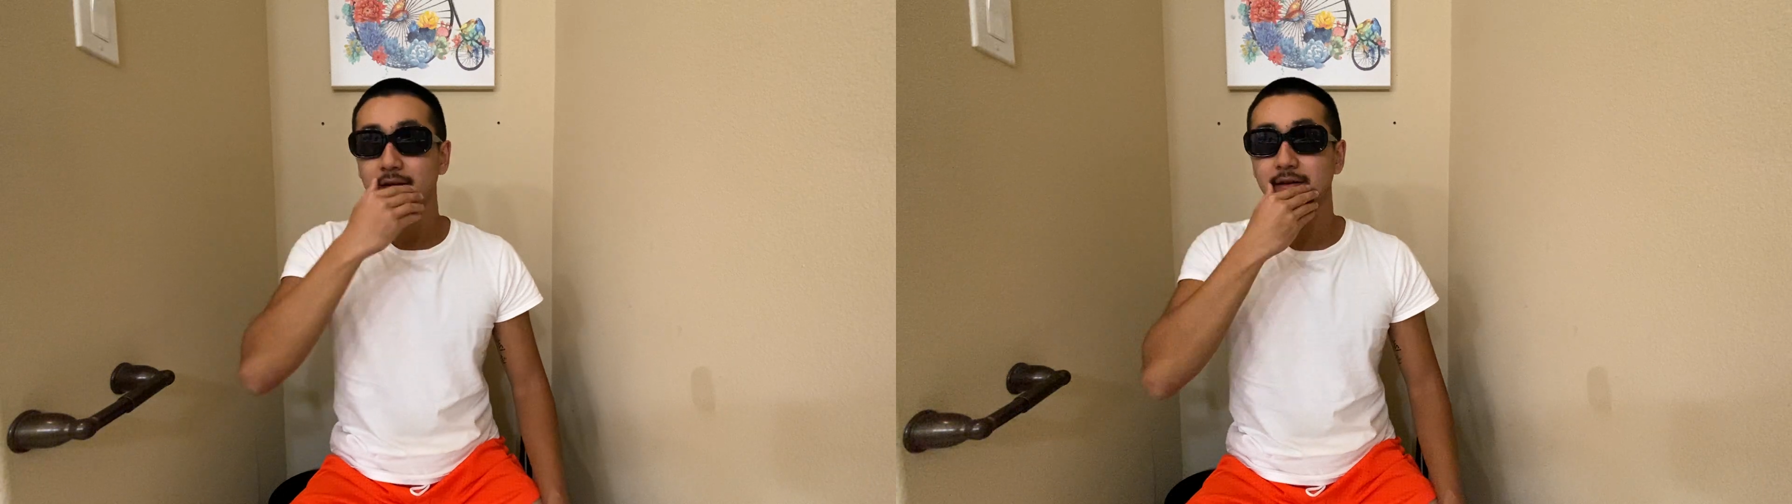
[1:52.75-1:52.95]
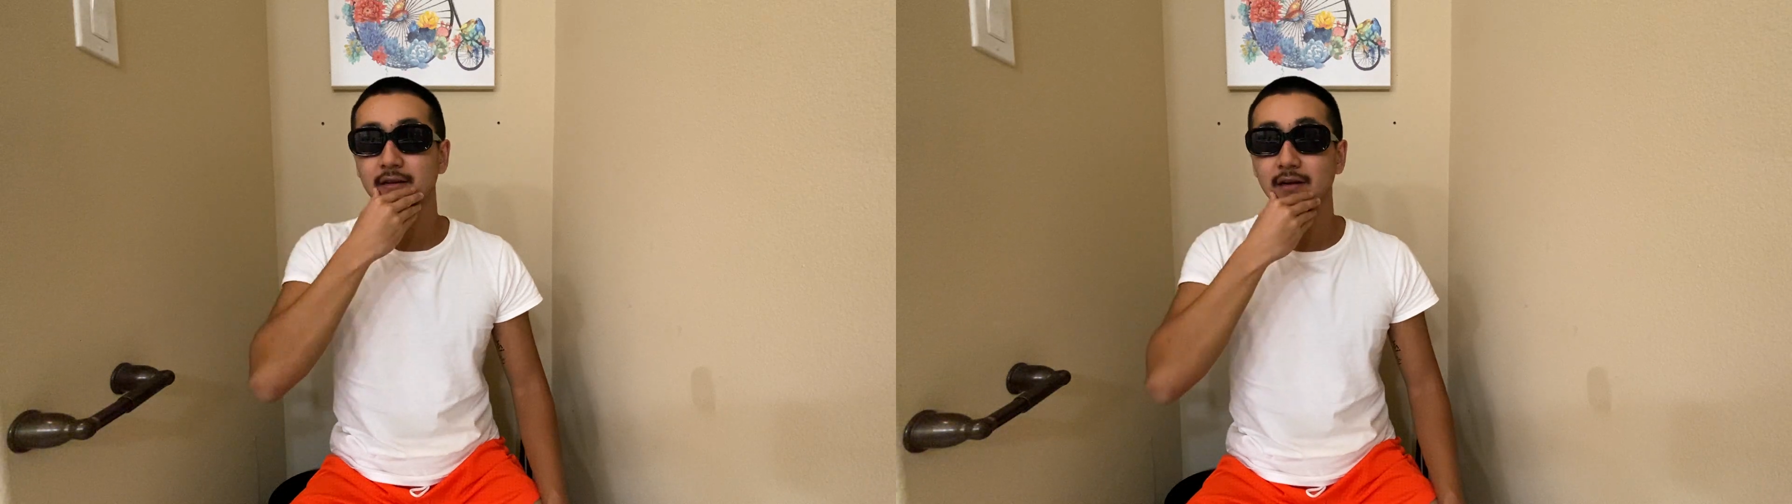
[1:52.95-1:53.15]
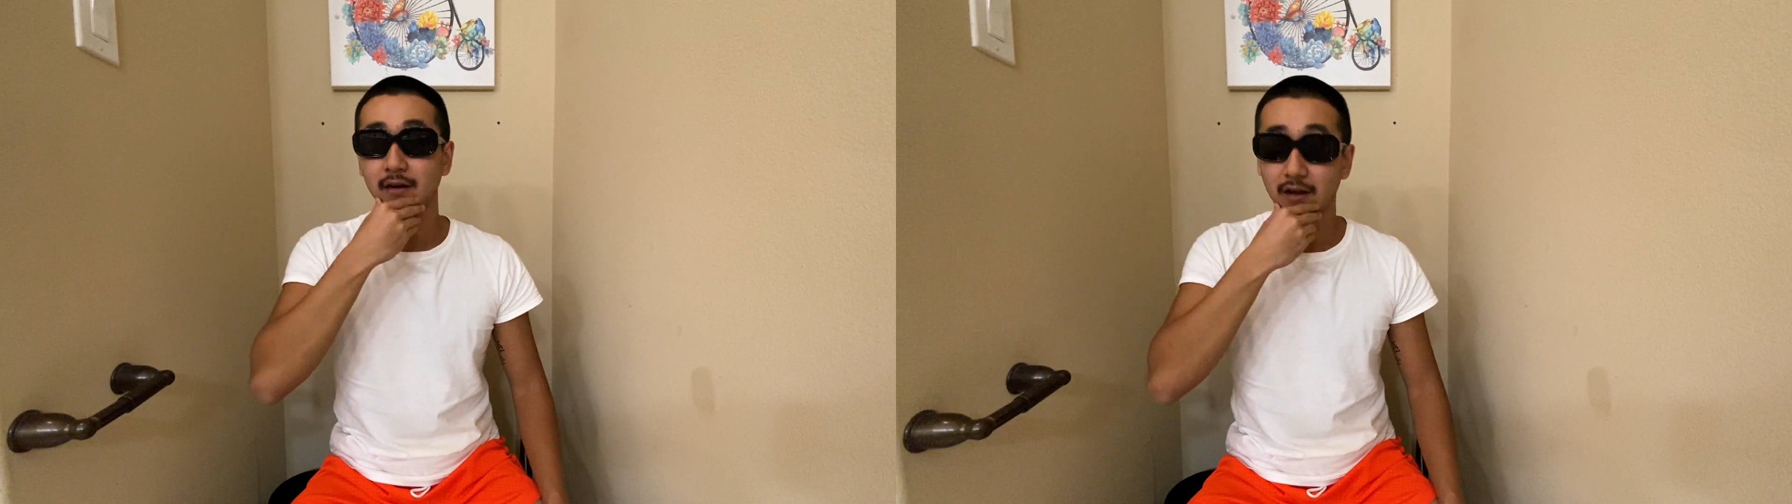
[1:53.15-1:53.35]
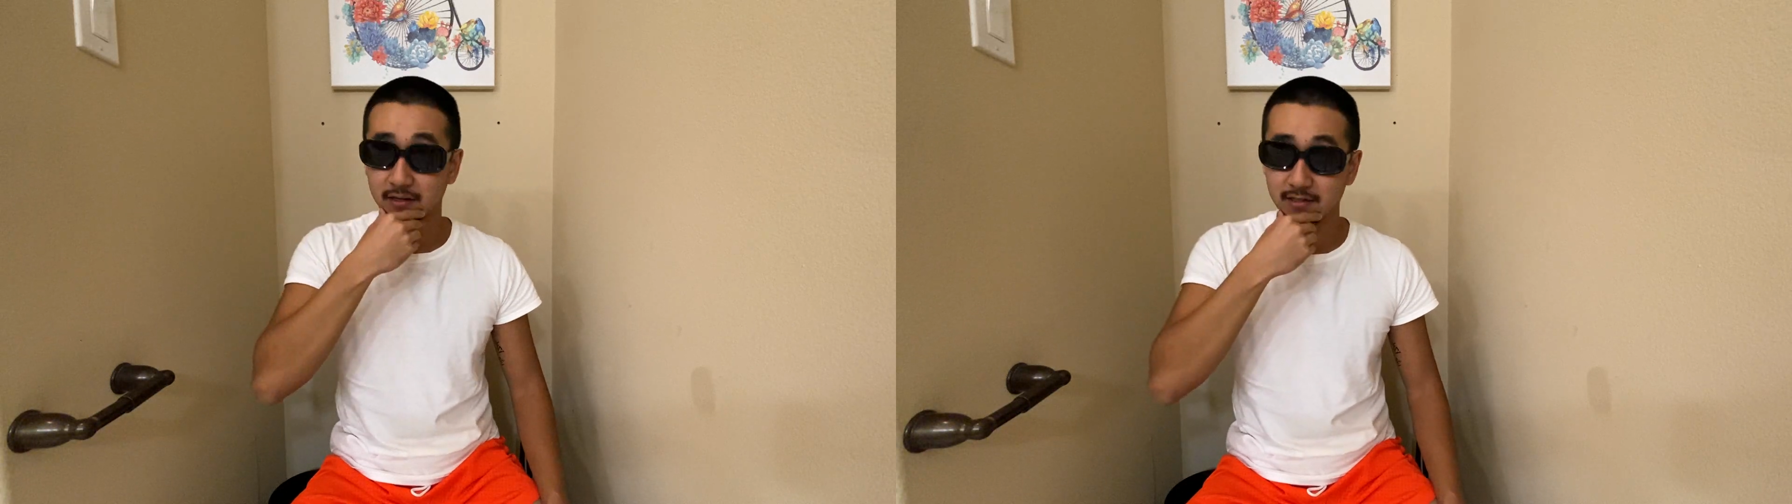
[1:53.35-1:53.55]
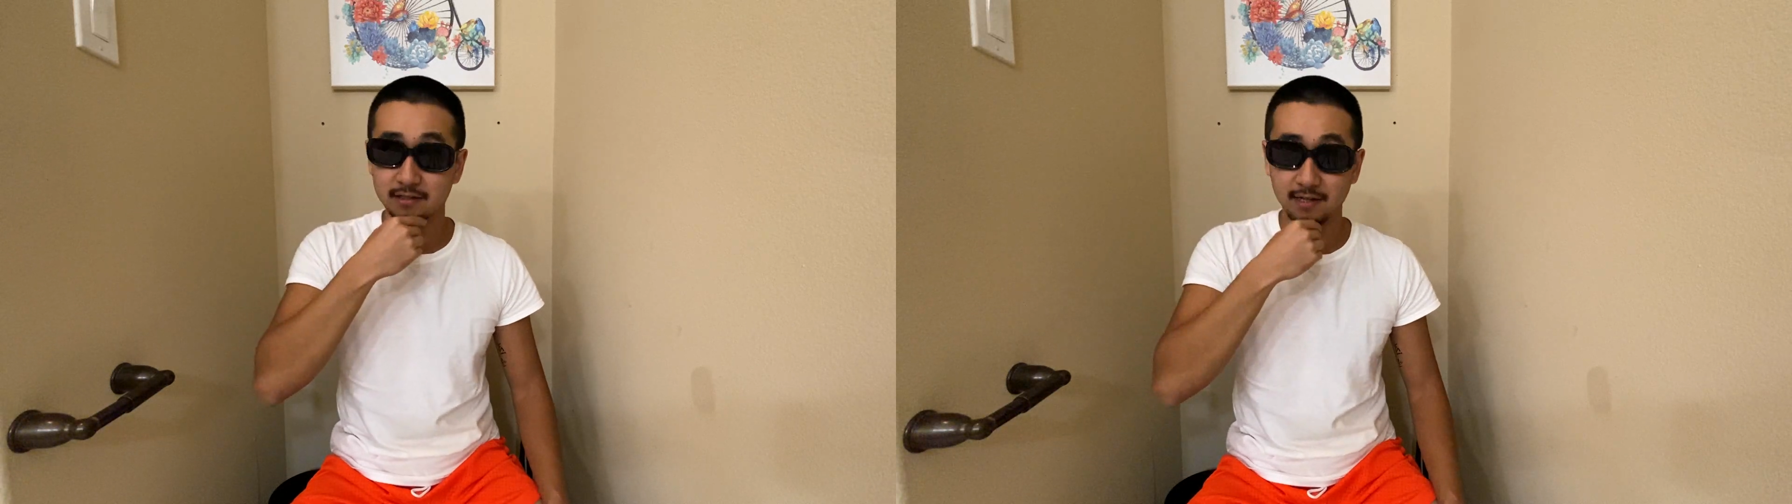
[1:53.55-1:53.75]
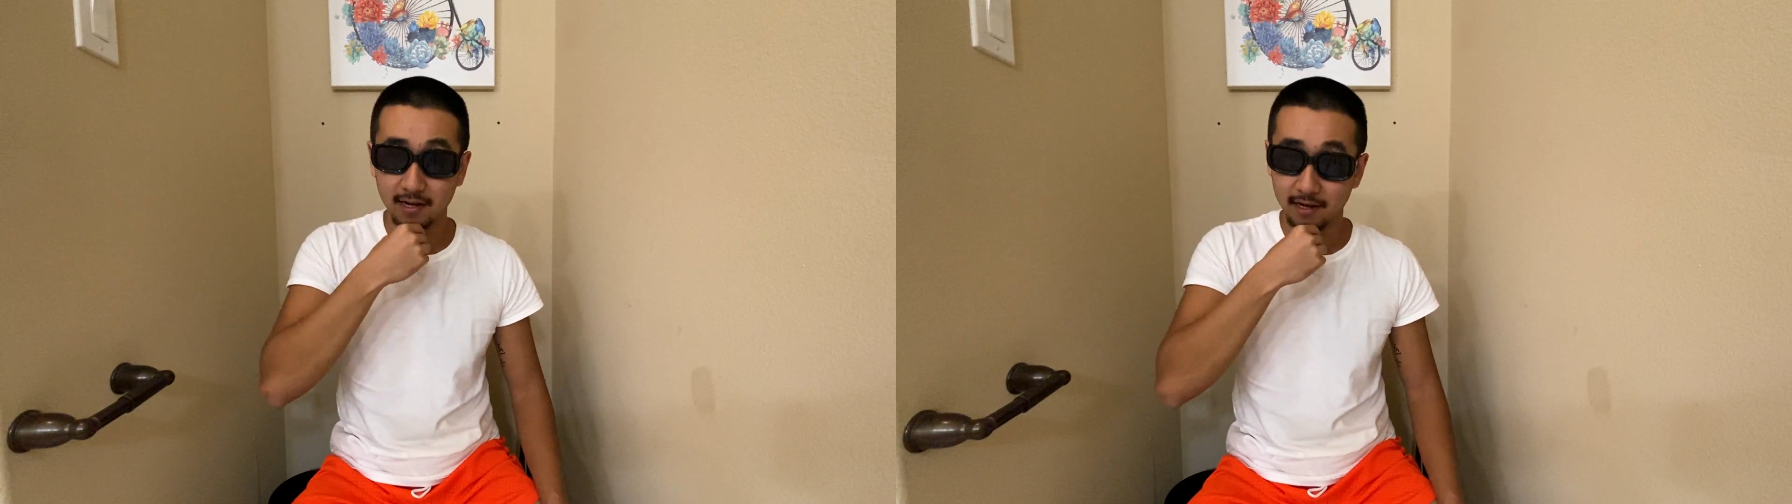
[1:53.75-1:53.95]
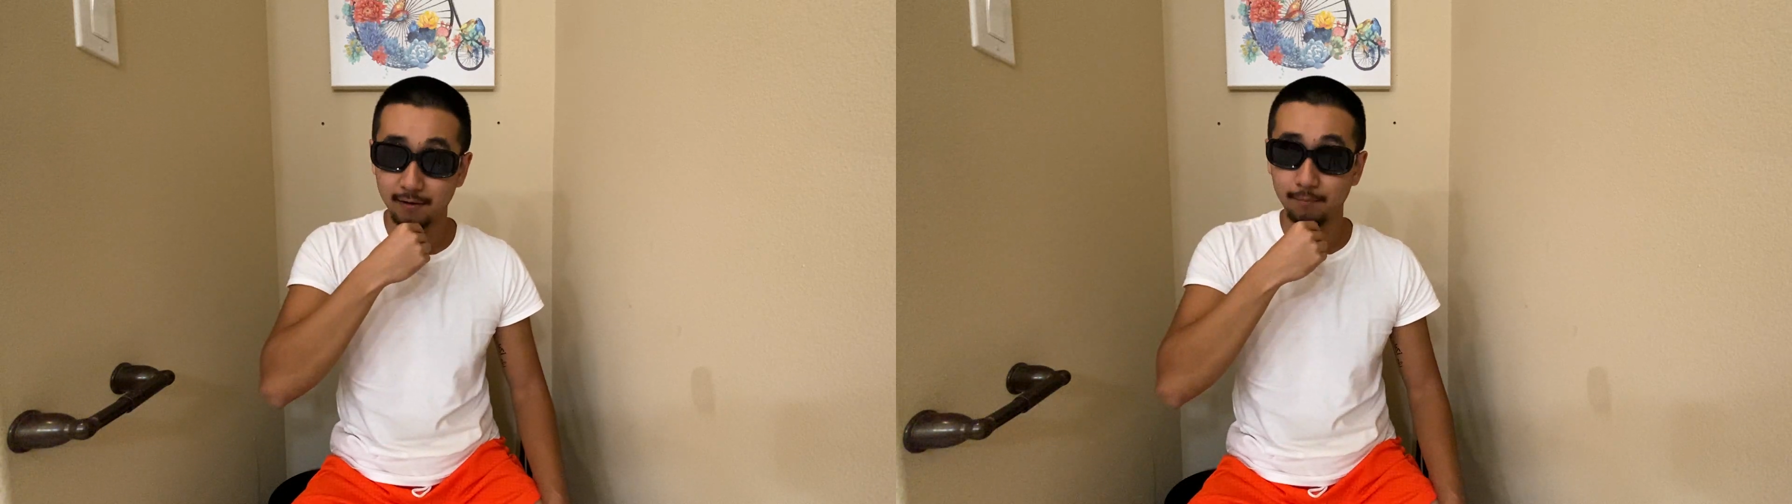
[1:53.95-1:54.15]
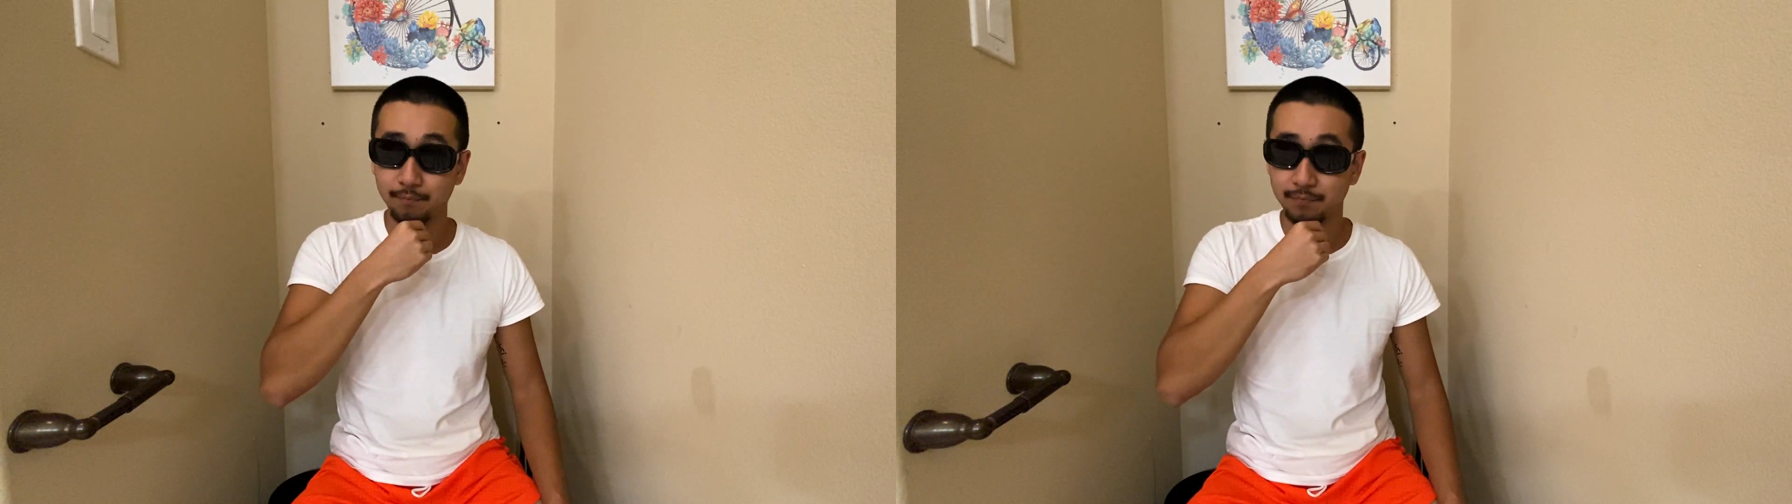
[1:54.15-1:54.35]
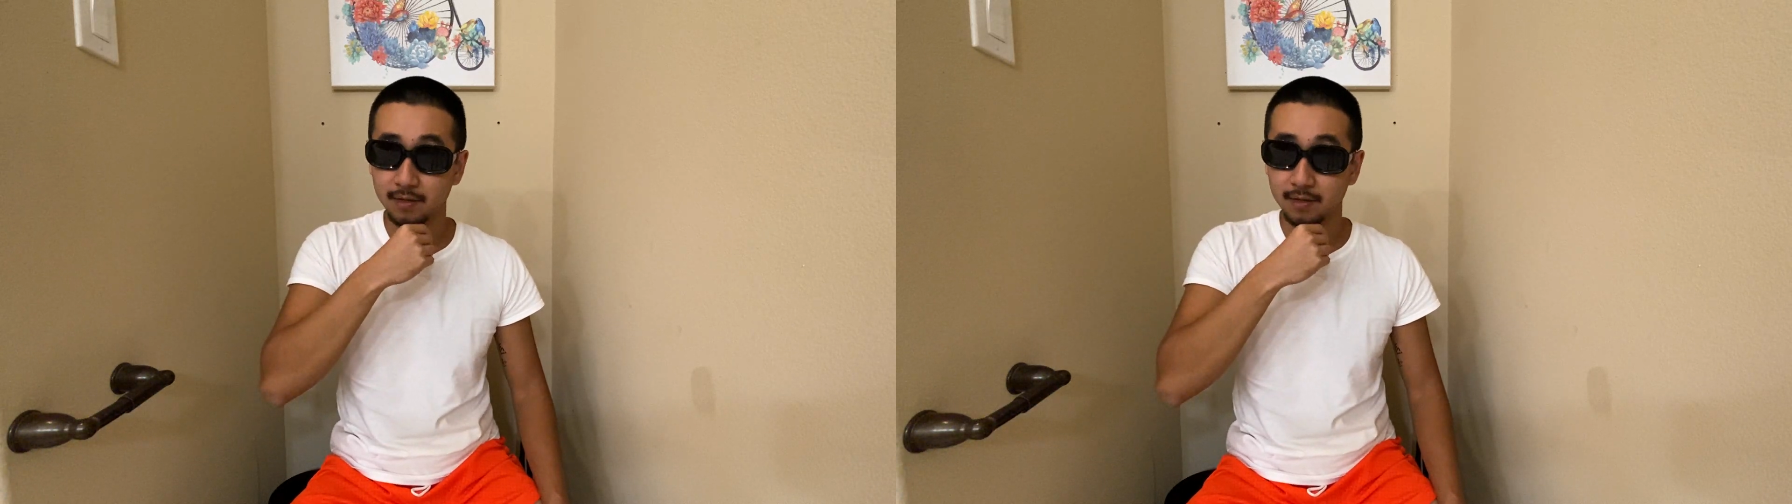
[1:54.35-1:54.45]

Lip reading: there are lots of time